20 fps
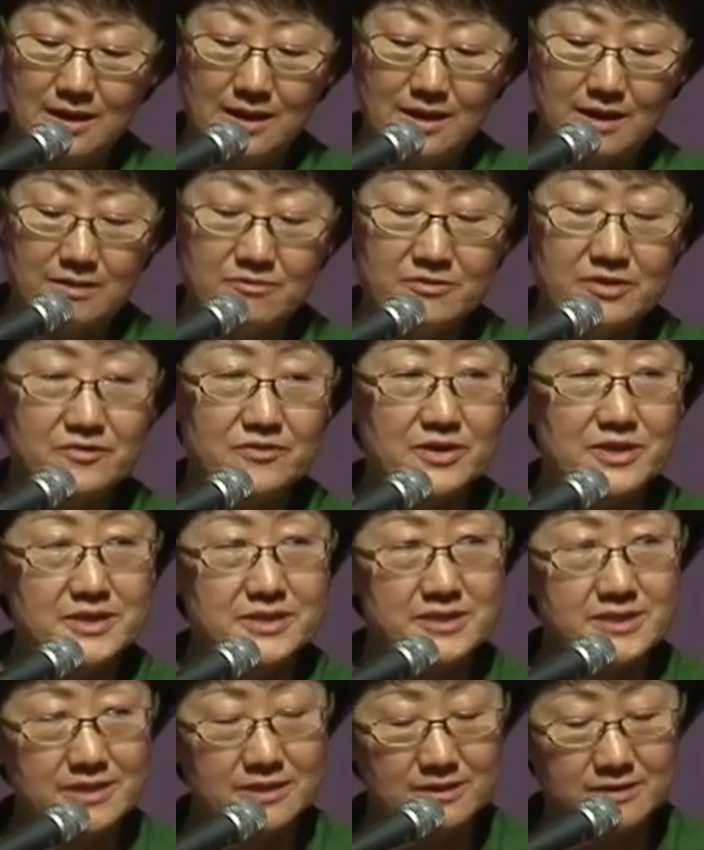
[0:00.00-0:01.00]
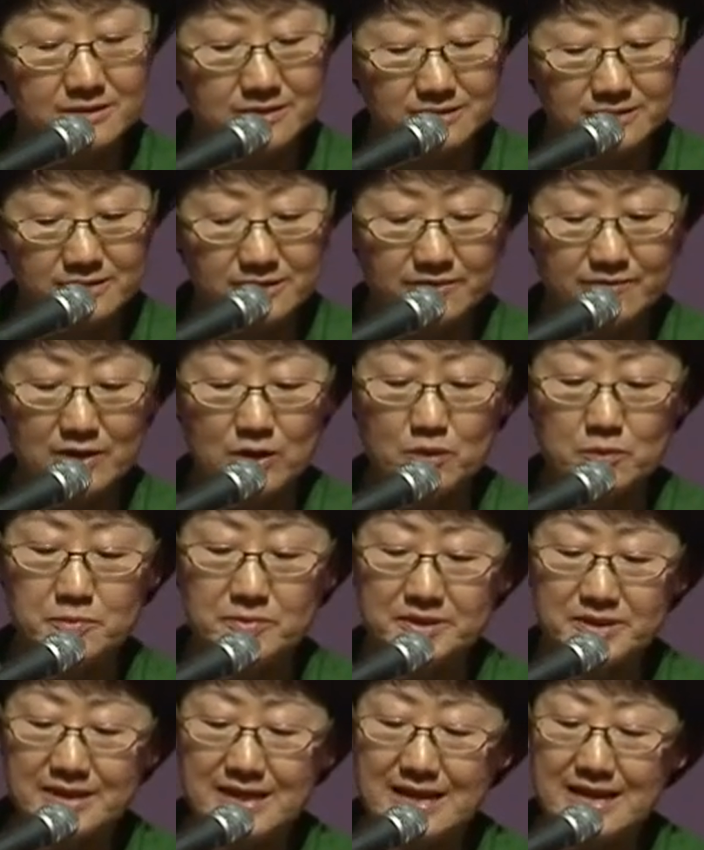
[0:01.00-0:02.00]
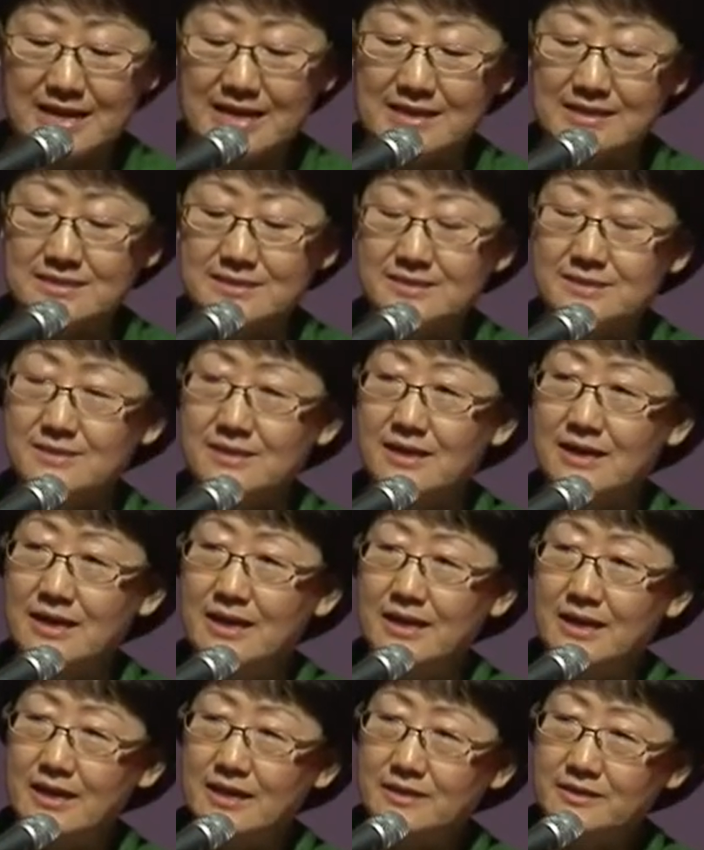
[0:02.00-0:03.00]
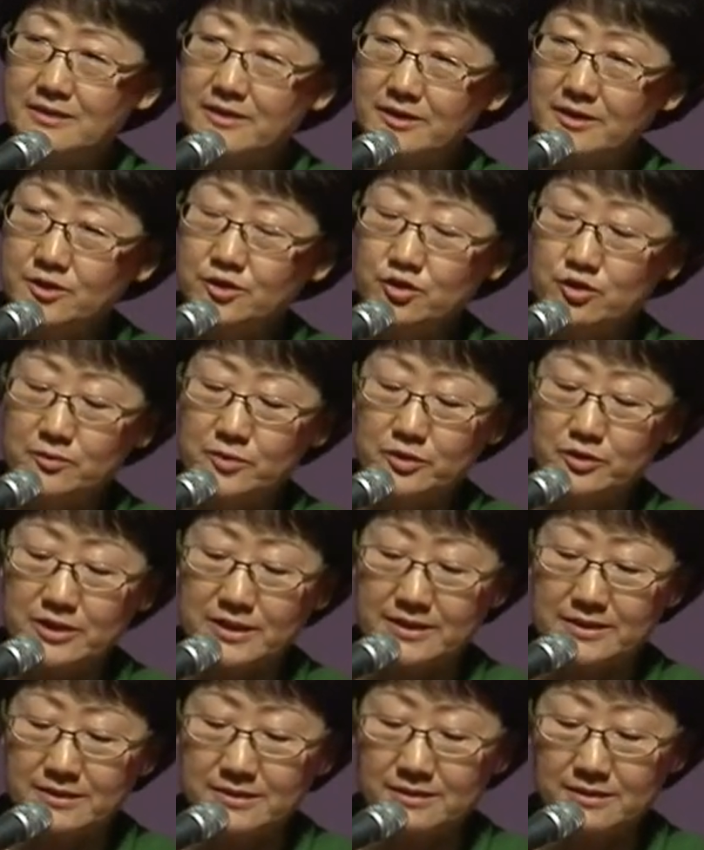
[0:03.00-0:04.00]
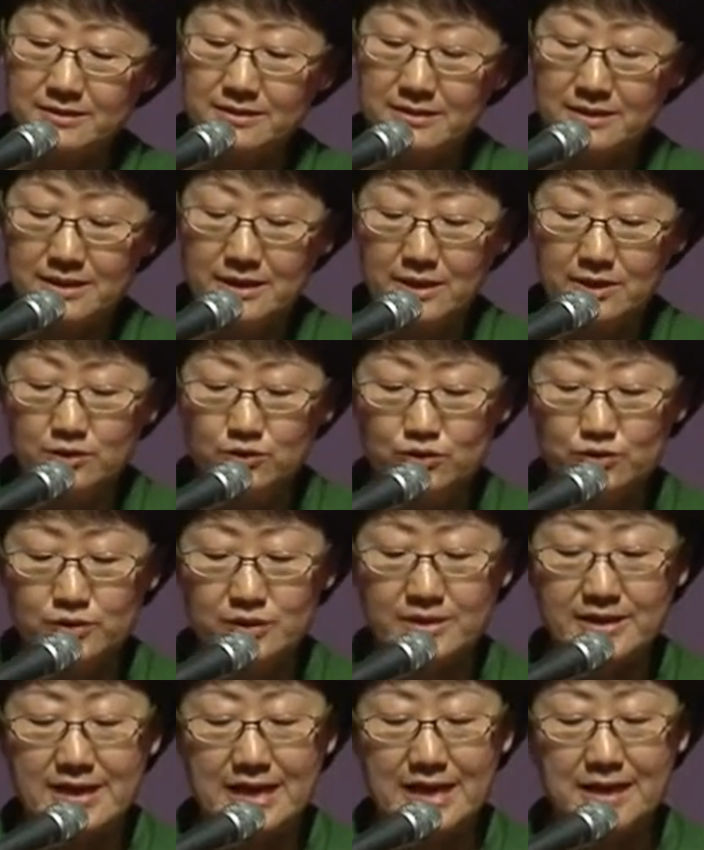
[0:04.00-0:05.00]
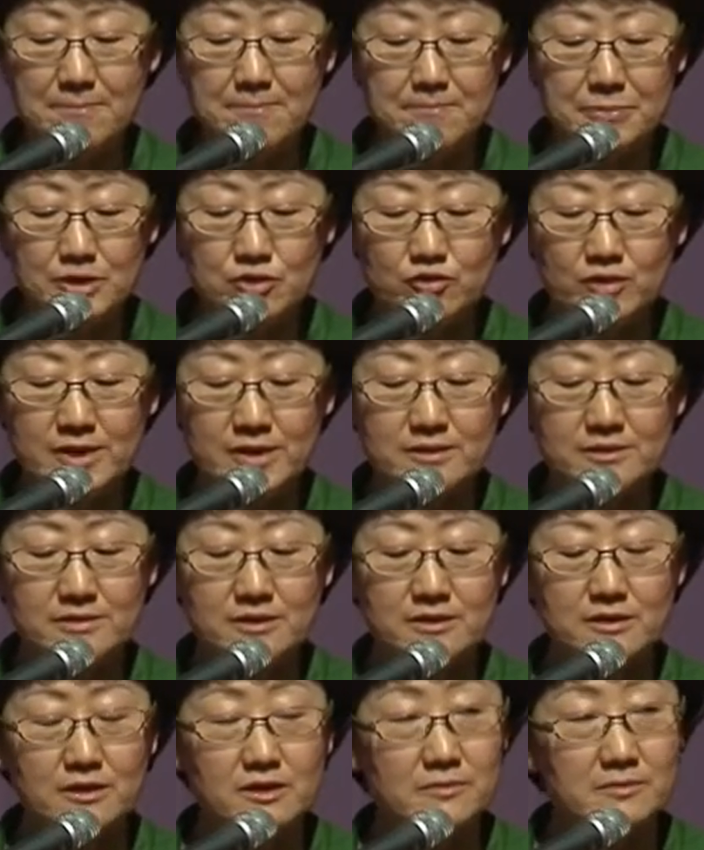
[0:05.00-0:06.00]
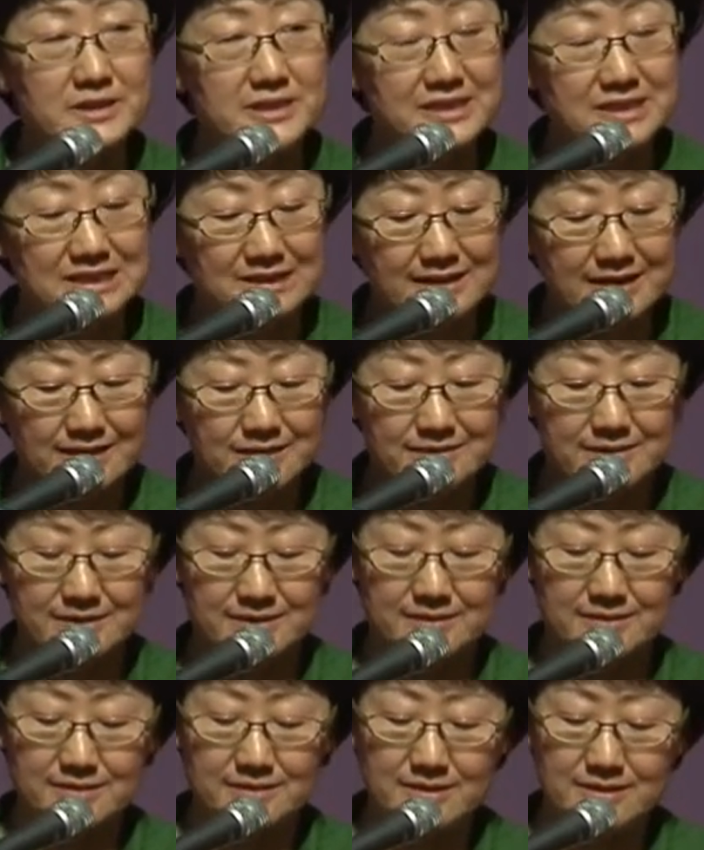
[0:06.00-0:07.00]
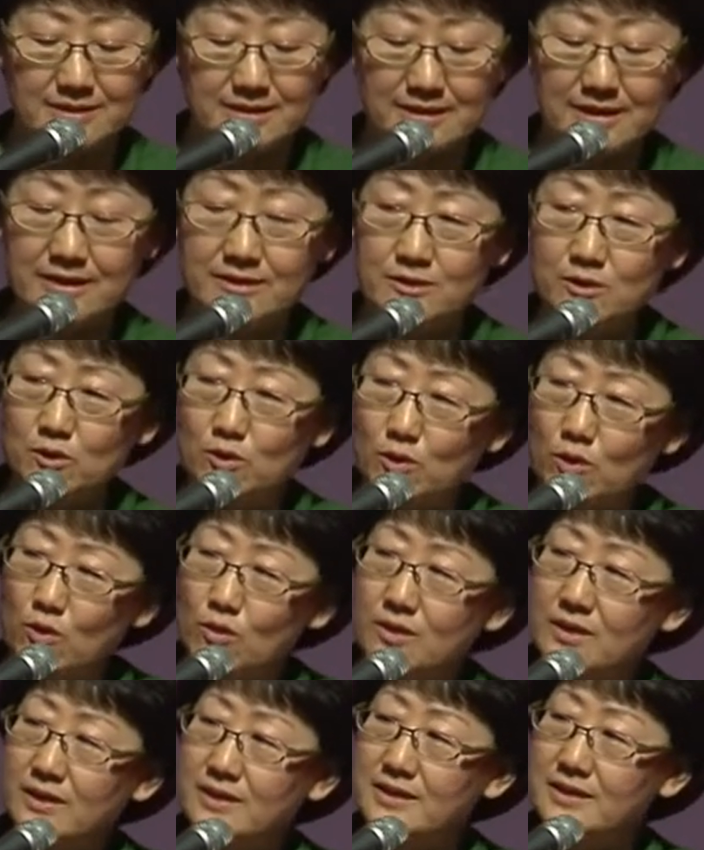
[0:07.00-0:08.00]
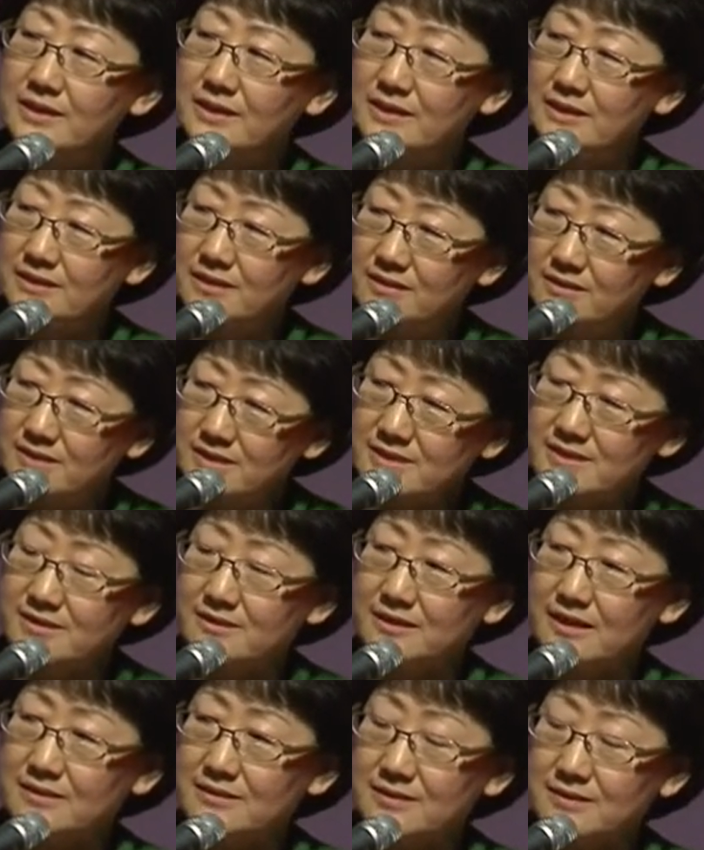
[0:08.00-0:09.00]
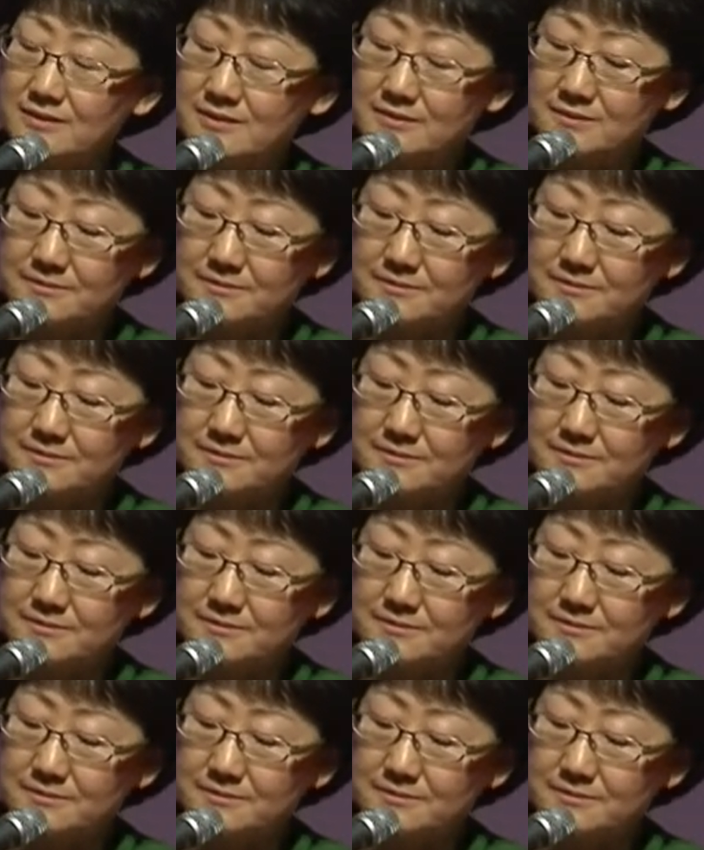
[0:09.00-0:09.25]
are reversing development gains and contributing to the gap between the globally connected and the locally disconnected.